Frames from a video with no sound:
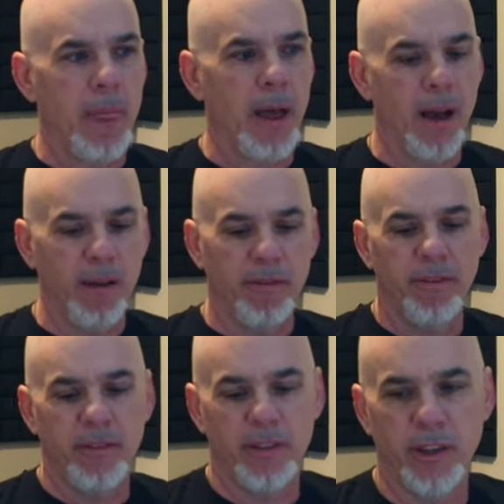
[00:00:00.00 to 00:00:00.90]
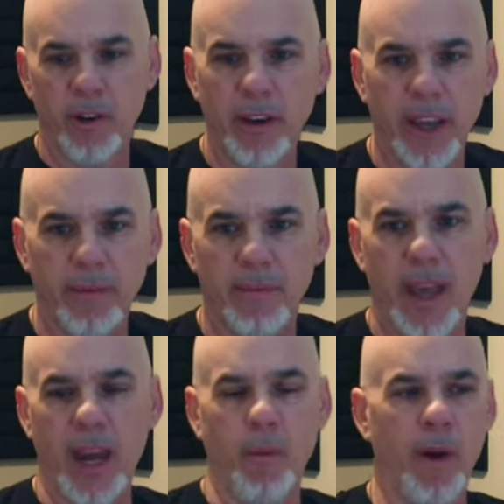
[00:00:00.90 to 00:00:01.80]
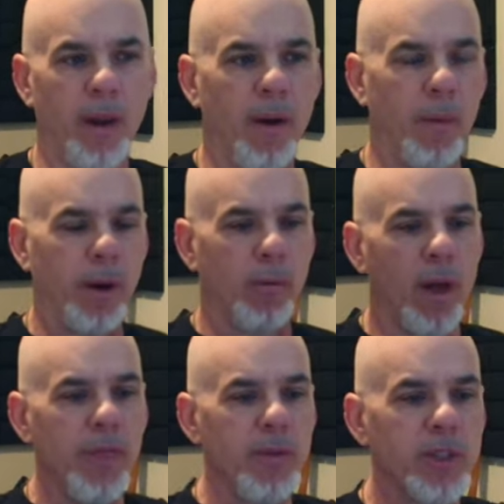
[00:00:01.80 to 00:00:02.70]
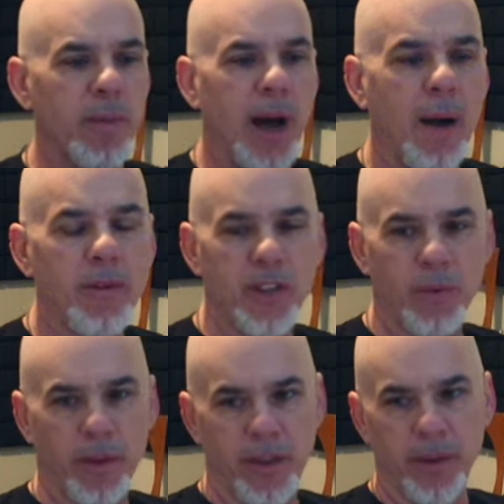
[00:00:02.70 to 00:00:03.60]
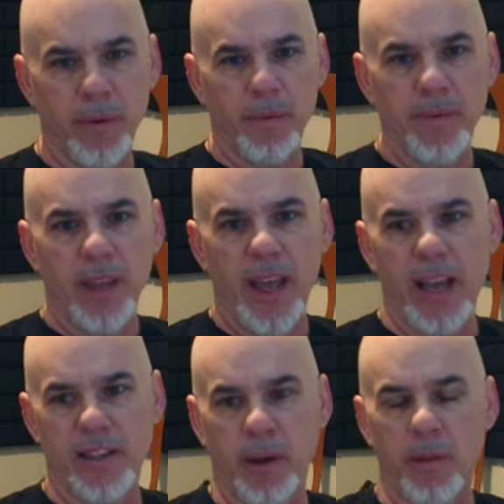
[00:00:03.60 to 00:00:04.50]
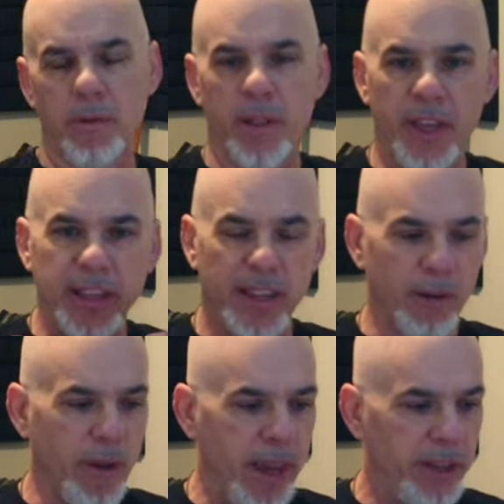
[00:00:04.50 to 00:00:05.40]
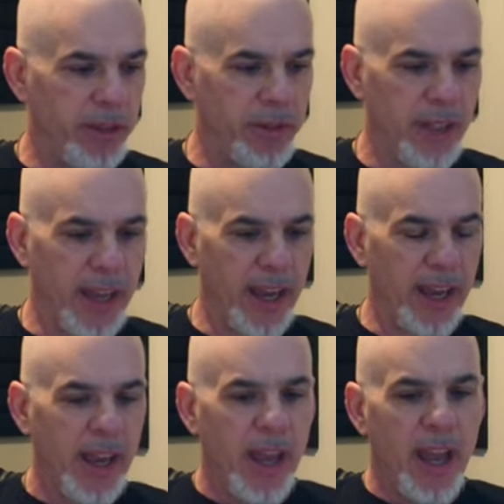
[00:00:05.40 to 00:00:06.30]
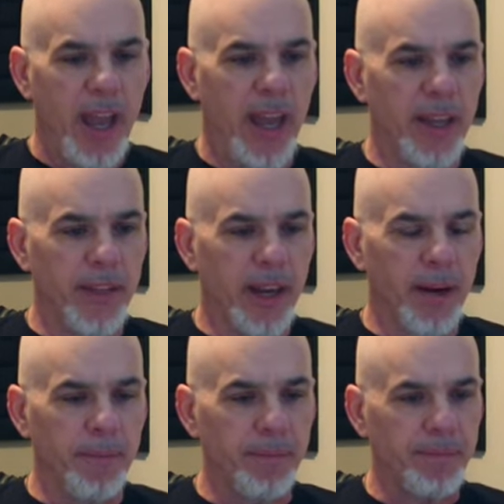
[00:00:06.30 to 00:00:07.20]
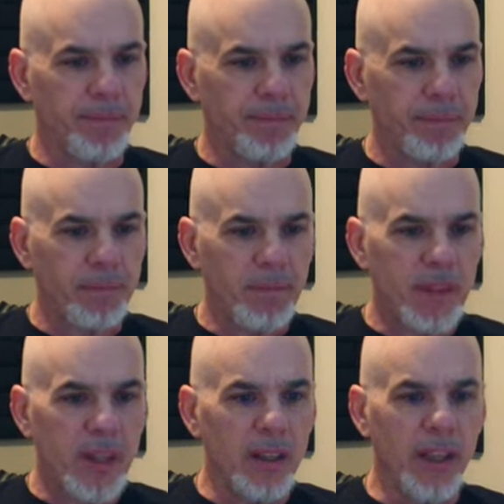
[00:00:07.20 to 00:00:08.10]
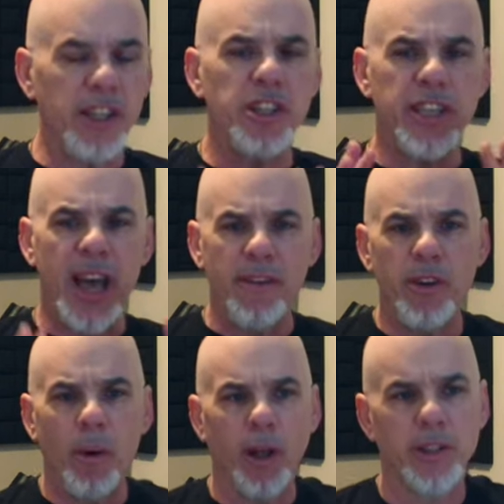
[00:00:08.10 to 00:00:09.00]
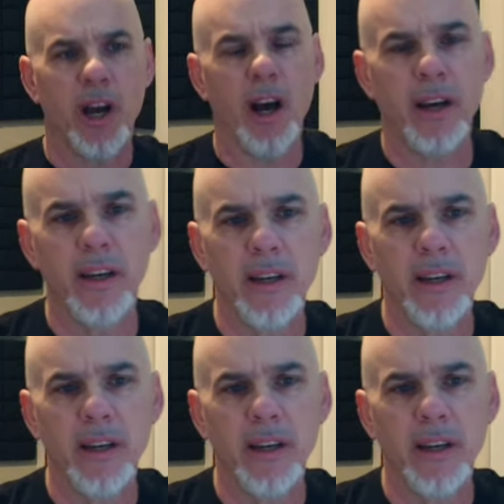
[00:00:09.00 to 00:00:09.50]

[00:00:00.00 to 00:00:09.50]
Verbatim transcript: of the drawdown. And I want to I want to run through some options with you as I go through it. Things that I ran into today, and um, let's just have you all talk